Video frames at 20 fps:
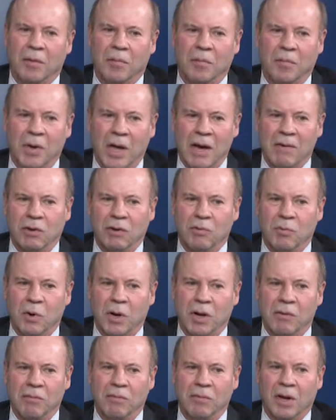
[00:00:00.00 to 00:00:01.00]
We have a
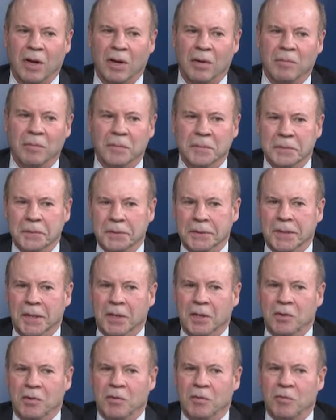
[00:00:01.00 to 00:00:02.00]

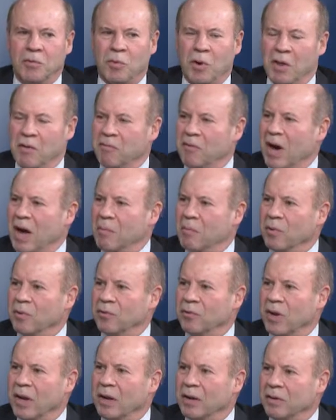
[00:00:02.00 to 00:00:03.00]

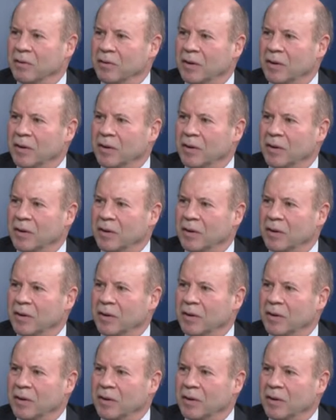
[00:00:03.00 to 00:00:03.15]
25%